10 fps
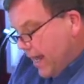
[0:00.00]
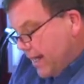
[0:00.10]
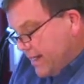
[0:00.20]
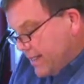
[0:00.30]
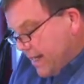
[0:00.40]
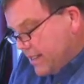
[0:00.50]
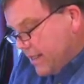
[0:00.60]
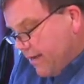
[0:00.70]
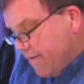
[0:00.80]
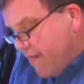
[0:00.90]
And he
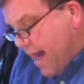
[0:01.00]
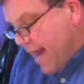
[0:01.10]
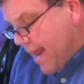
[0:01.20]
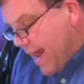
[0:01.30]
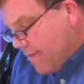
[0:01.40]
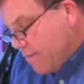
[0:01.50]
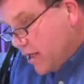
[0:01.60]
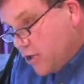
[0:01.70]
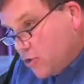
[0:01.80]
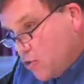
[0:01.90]
says, If that had
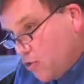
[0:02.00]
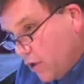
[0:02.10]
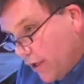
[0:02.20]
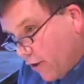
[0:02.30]
been too